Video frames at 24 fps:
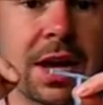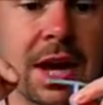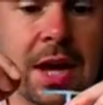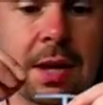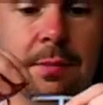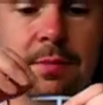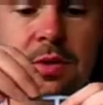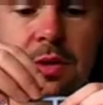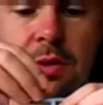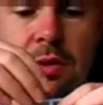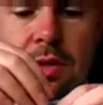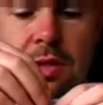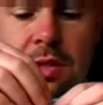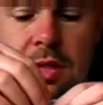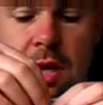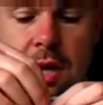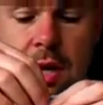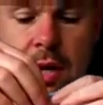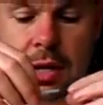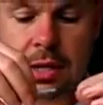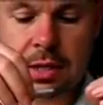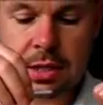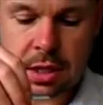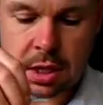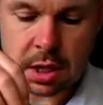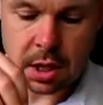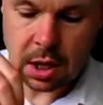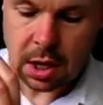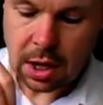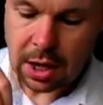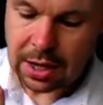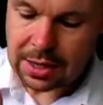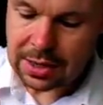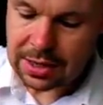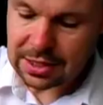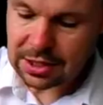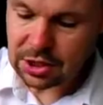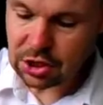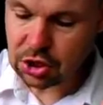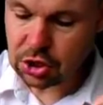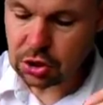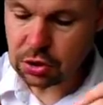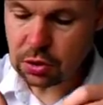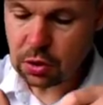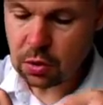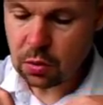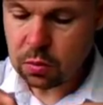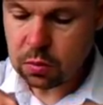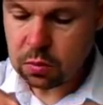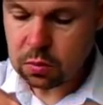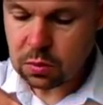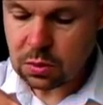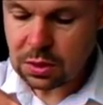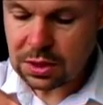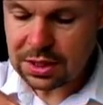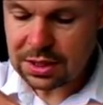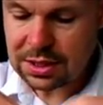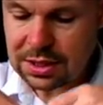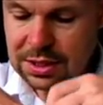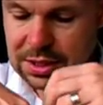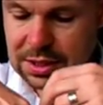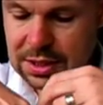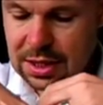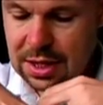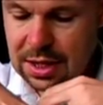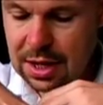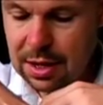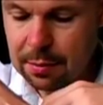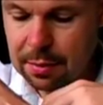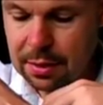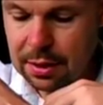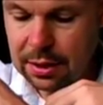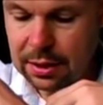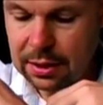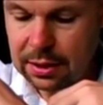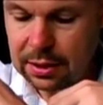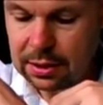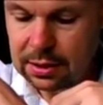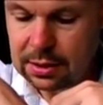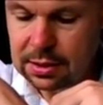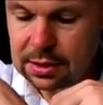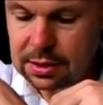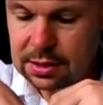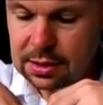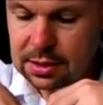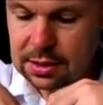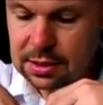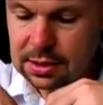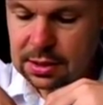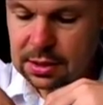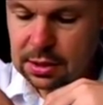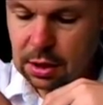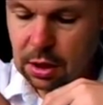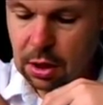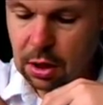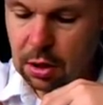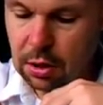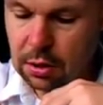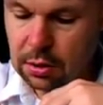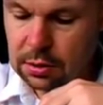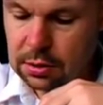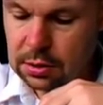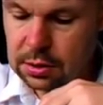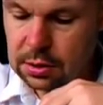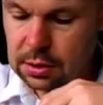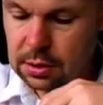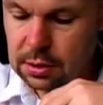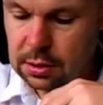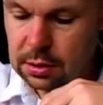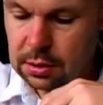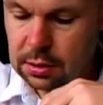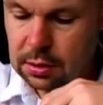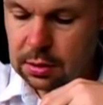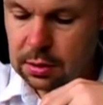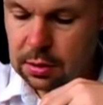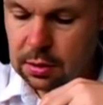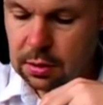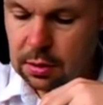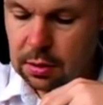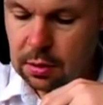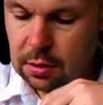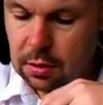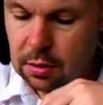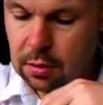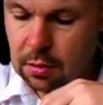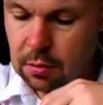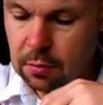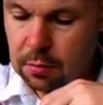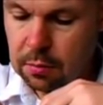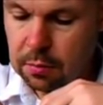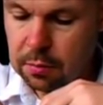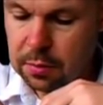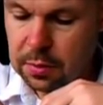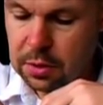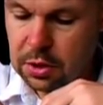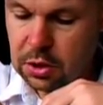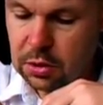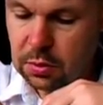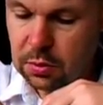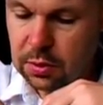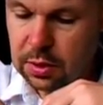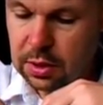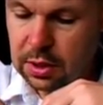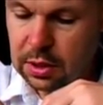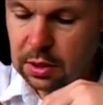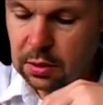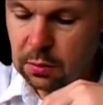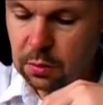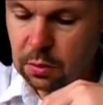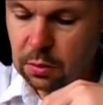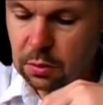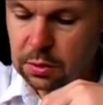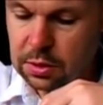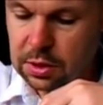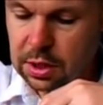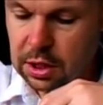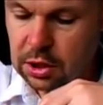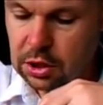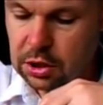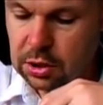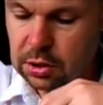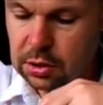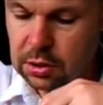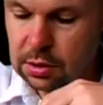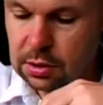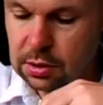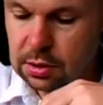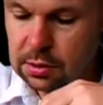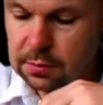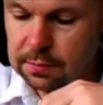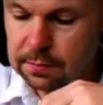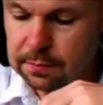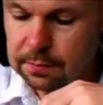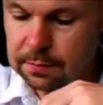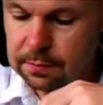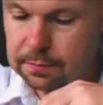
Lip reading: tabs on the side, and this should quite happily slot between the wall sections,